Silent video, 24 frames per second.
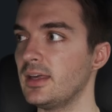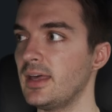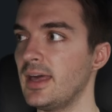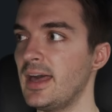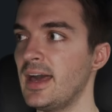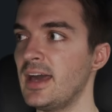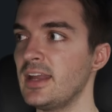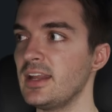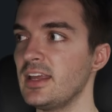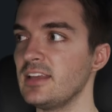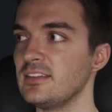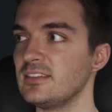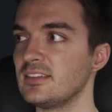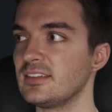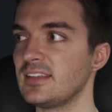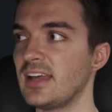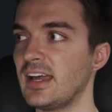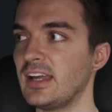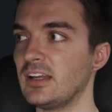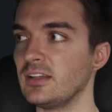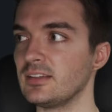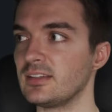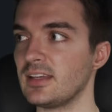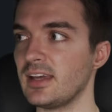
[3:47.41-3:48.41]
add a
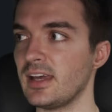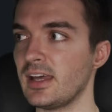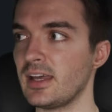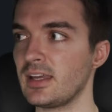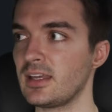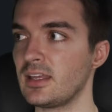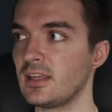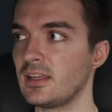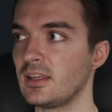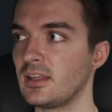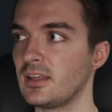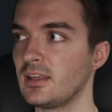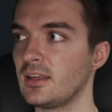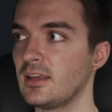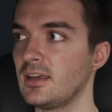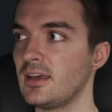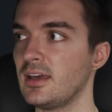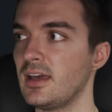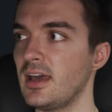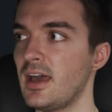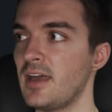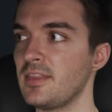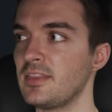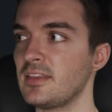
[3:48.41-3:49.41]
style tag,
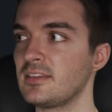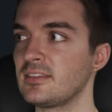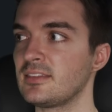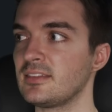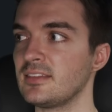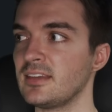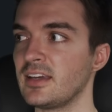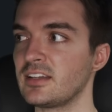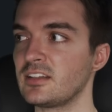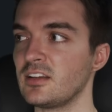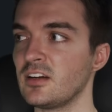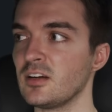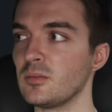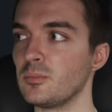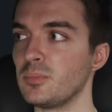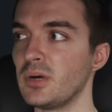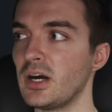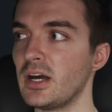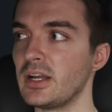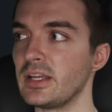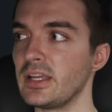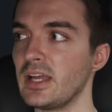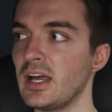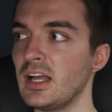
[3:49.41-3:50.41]
and then select our
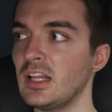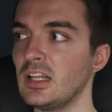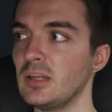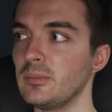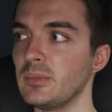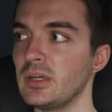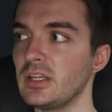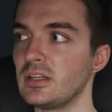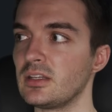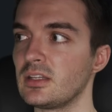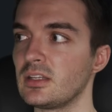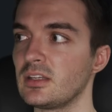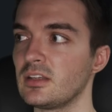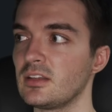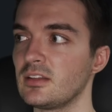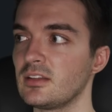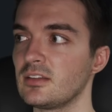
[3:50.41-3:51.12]
body element.